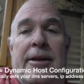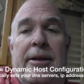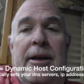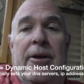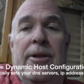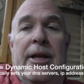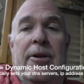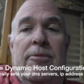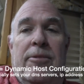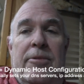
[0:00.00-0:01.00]
you know, and then
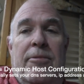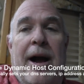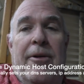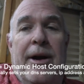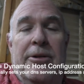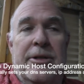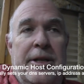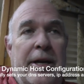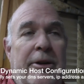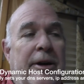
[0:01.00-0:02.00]
it would route out to
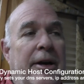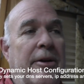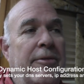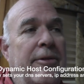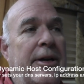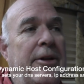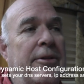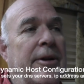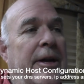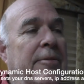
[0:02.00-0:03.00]
the internet over an Ethernet